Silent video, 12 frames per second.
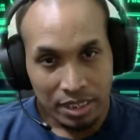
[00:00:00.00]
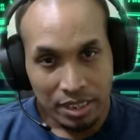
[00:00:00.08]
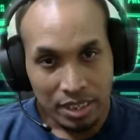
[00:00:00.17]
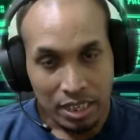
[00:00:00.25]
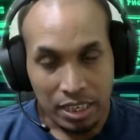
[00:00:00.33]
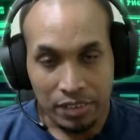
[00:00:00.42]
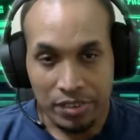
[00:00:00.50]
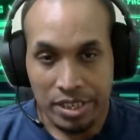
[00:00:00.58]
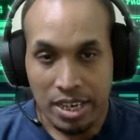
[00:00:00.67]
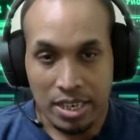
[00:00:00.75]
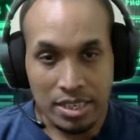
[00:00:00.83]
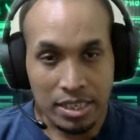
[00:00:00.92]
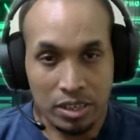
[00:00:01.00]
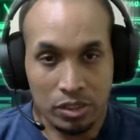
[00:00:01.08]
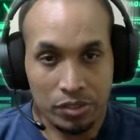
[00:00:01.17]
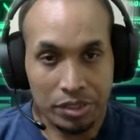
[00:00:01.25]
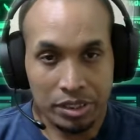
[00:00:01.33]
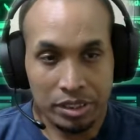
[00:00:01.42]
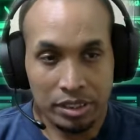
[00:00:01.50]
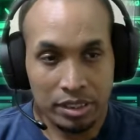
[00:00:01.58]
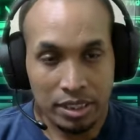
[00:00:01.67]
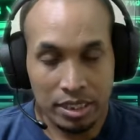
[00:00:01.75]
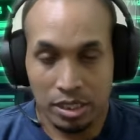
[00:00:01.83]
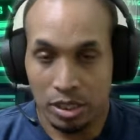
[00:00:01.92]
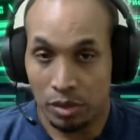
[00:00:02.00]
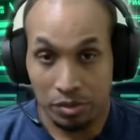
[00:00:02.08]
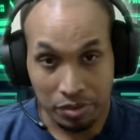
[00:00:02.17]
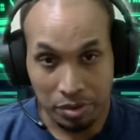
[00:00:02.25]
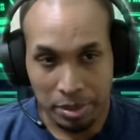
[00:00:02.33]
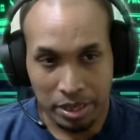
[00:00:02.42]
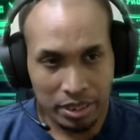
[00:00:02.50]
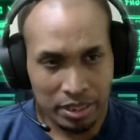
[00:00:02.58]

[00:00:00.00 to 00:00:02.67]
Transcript: And if he takes it over, it's over for me.